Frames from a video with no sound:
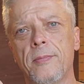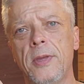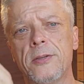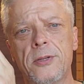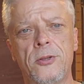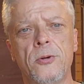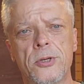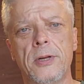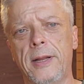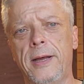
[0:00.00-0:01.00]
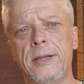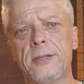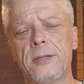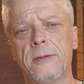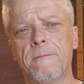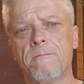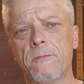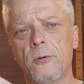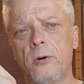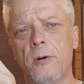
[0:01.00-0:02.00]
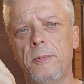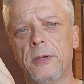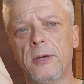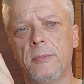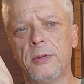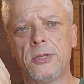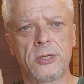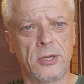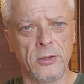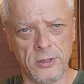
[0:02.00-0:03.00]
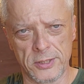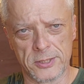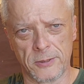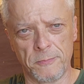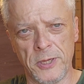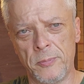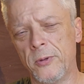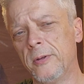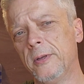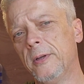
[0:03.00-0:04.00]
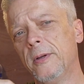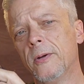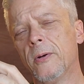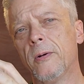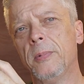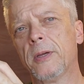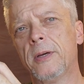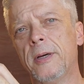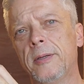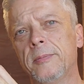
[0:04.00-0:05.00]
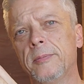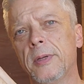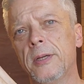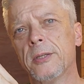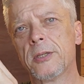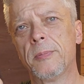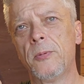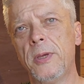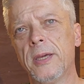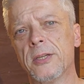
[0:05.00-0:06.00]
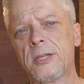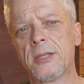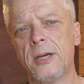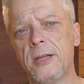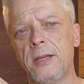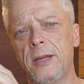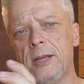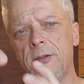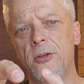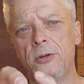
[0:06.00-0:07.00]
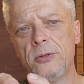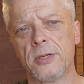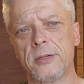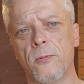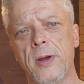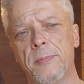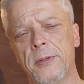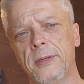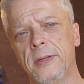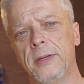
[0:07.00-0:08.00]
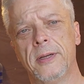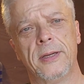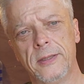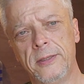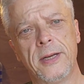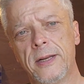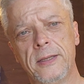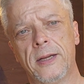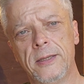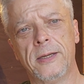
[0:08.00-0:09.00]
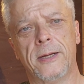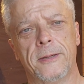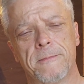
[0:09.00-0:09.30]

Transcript: institutionalized, or become a skill in some people, or become something we can study and use as a weapon, yada yada yada.